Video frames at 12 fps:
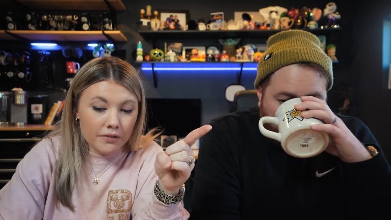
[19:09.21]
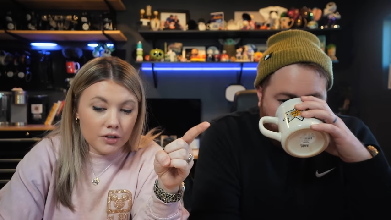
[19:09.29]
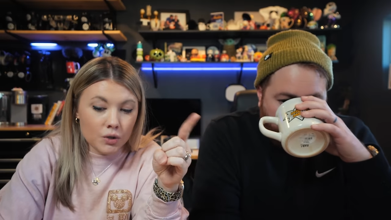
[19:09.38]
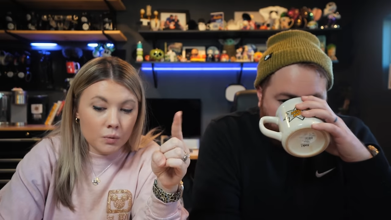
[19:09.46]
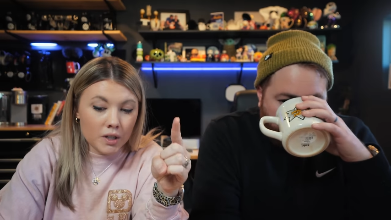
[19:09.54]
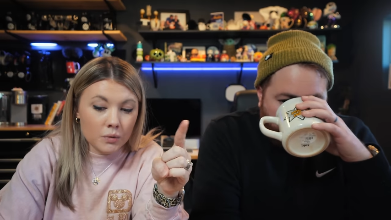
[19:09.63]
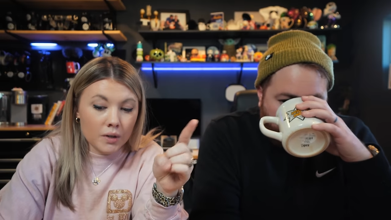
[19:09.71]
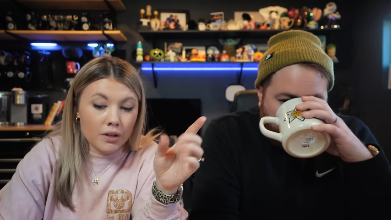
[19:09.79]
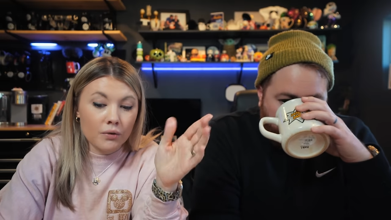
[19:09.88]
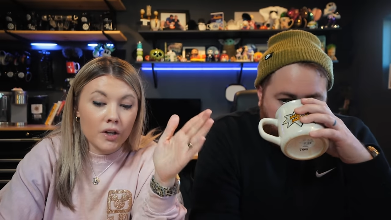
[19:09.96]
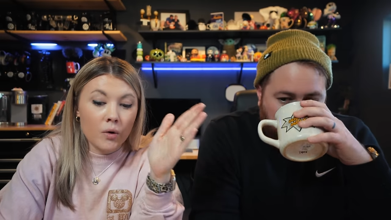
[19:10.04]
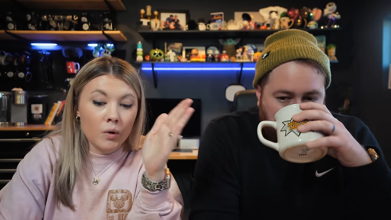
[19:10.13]

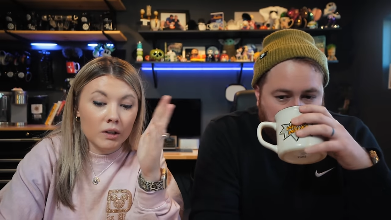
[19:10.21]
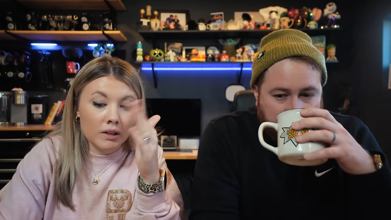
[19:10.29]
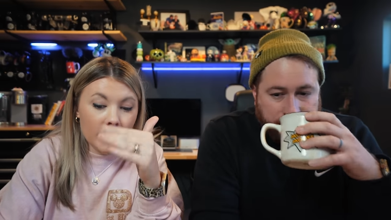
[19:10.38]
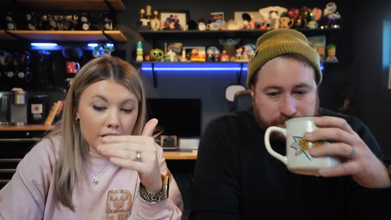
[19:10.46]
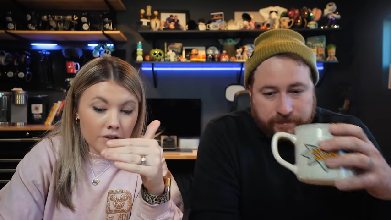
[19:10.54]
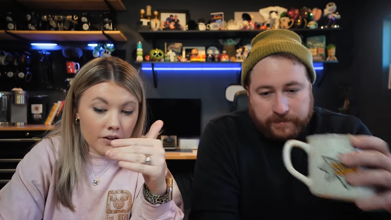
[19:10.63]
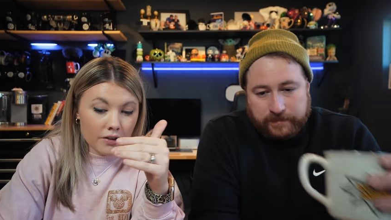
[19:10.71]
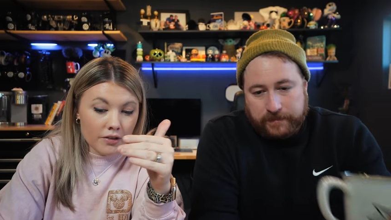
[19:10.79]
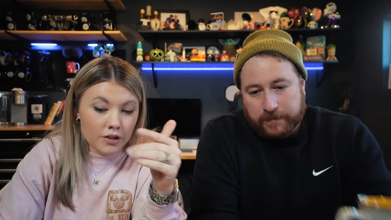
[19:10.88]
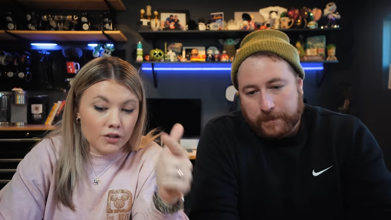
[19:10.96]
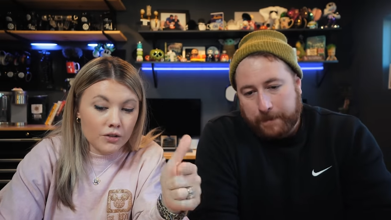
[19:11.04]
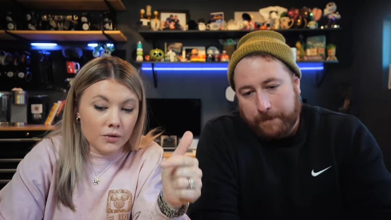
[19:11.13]
Speaker 1: 2023 or later, the
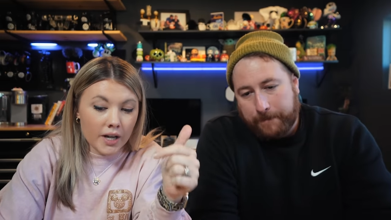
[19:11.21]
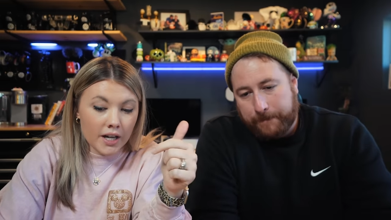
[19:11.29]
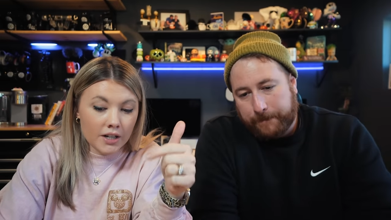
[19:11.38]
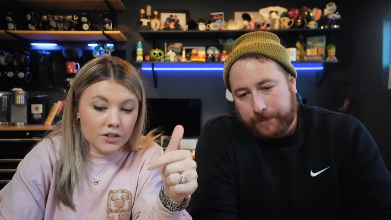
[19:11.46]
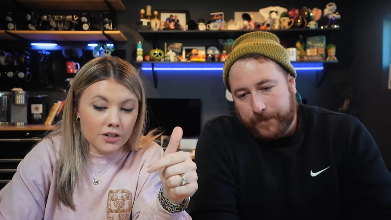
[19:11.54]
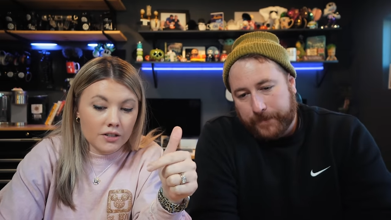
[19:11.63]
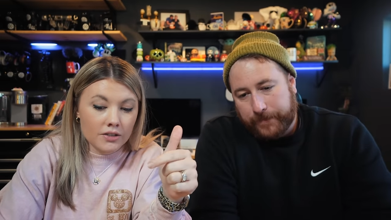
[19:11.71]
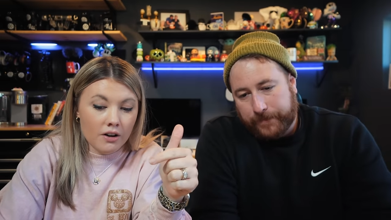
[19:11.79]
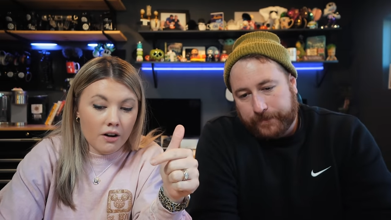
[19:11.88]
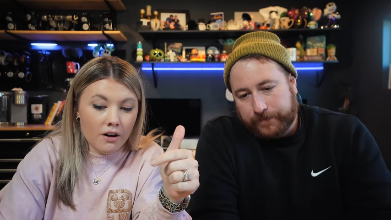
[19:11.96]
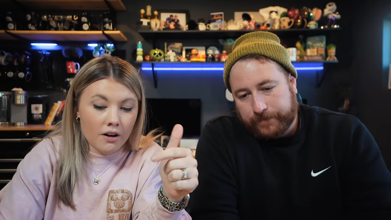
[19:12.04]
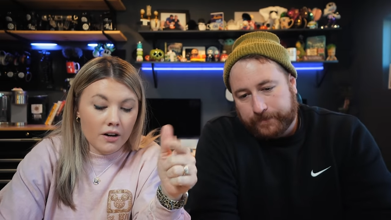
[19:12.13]
new ages
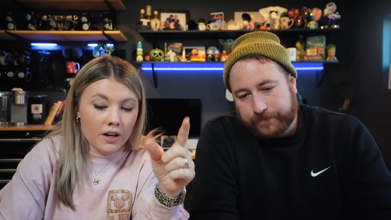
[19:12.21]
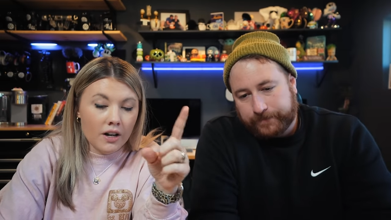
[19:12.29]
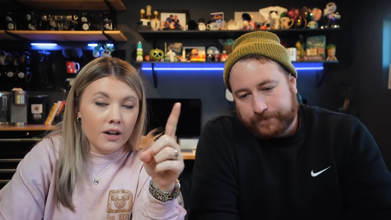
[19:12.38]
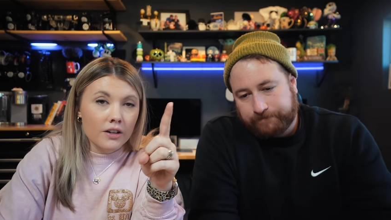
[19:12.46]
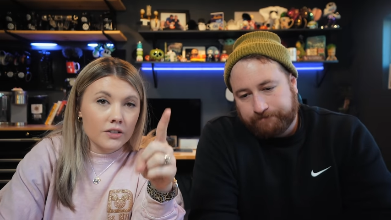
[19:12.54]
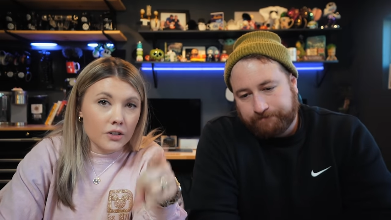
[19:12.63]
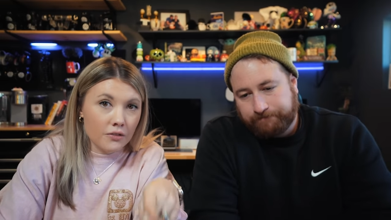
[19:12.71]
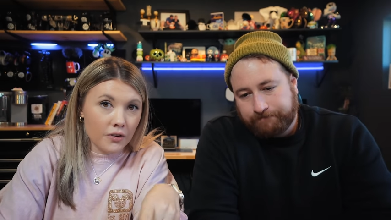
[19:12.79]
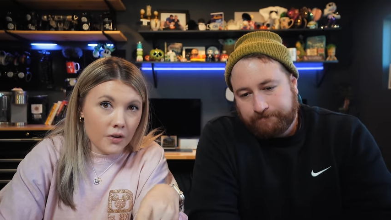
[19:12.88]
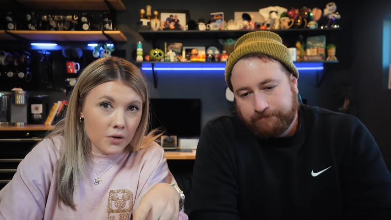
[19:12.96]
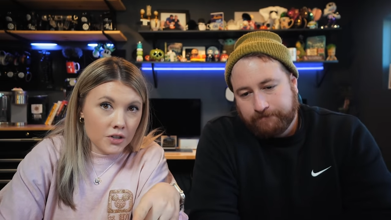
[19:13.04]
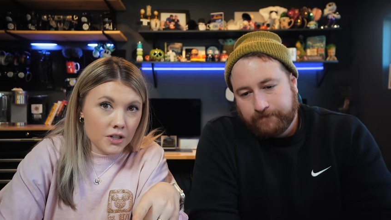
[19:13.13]
are so for
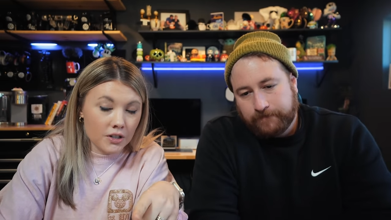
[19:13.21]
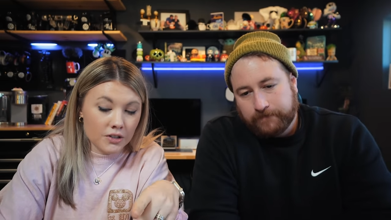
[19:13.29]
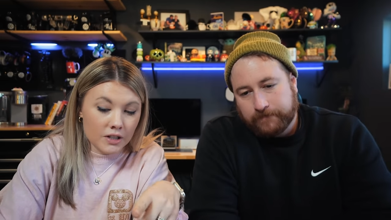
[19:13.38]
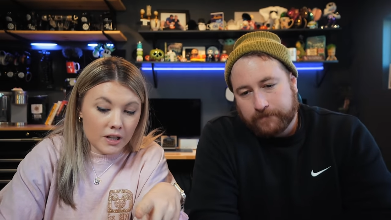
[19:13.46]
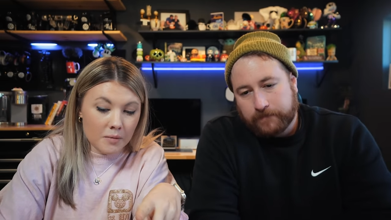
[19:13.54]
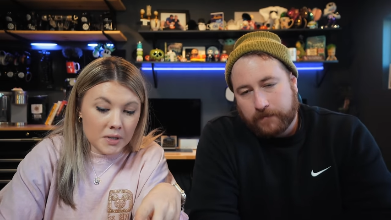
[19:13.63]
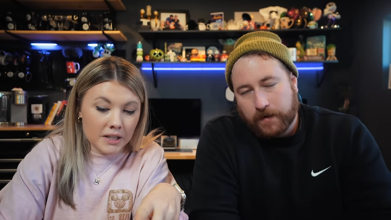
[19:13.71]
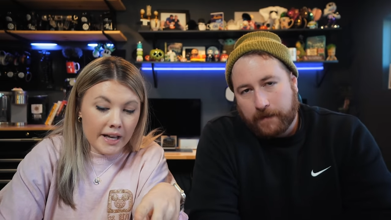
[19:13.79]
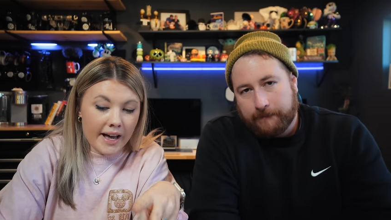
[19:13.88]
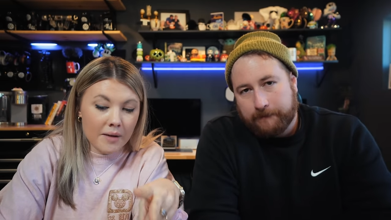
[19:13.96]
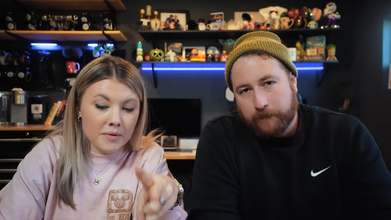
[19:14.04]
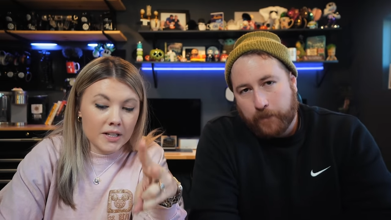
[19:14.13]
Oceaneers Club and
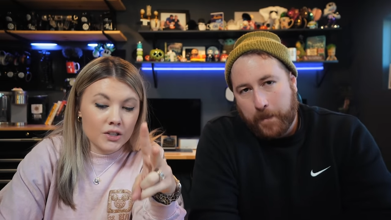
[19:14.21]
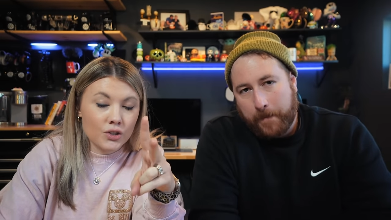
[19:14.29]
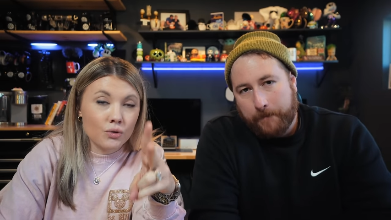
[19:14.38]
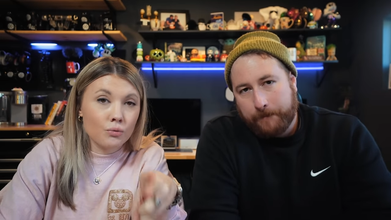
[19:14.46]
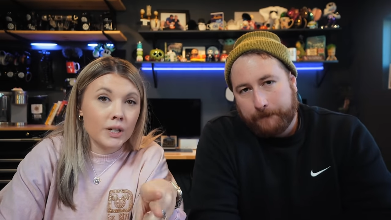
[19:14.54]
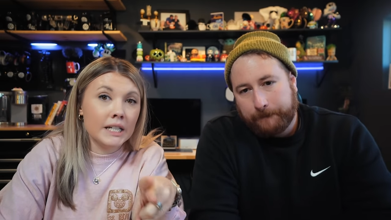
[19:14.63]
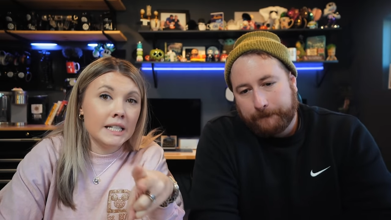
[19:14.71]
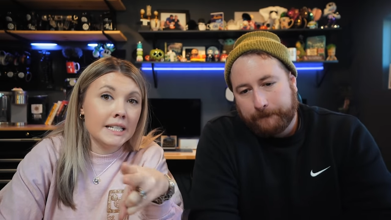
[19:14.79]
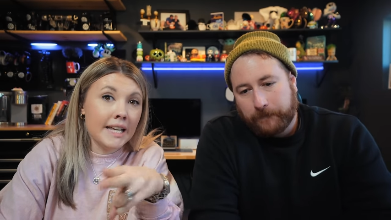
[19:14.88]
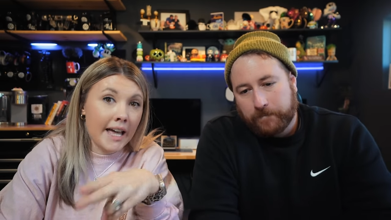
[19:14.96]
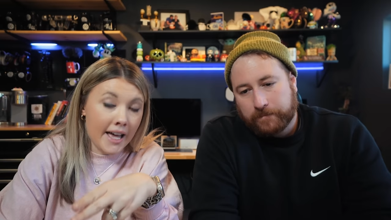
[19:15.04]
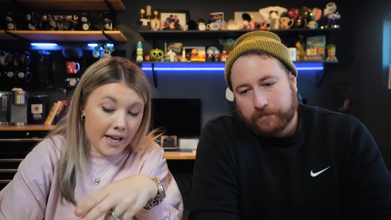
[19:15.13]
Lab, it's 3 to
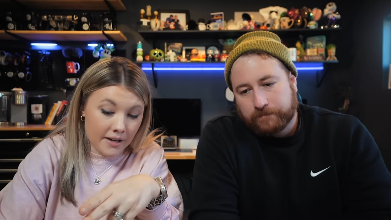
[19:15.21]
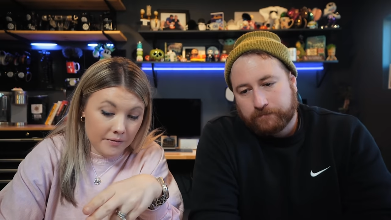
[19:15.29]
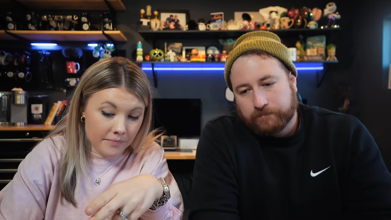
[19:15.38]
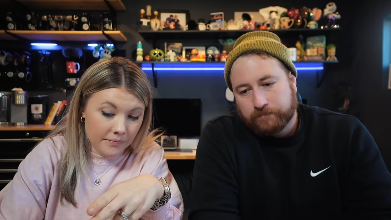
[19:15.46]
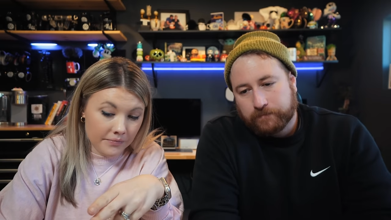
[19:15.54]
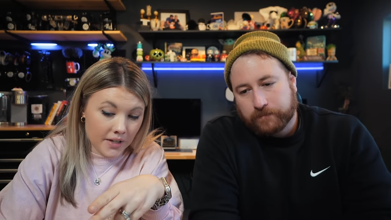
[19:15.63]
10.